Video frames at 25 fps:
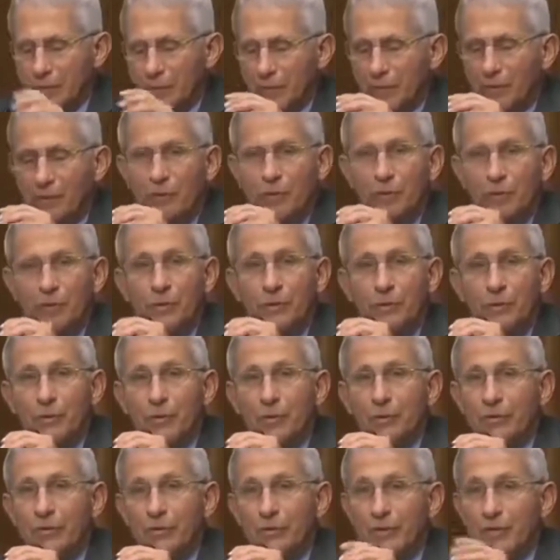Paul, with
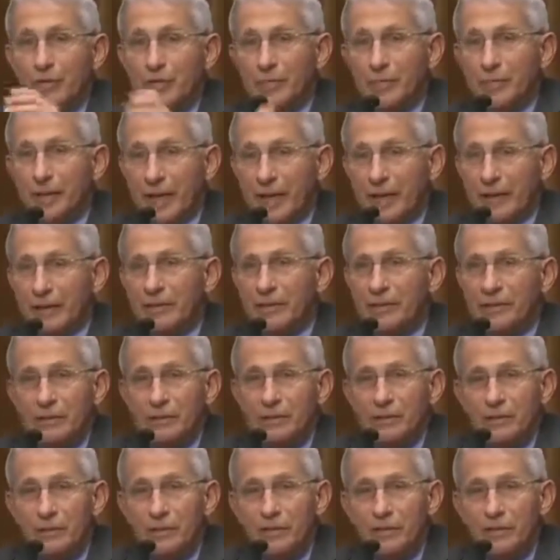all due respect,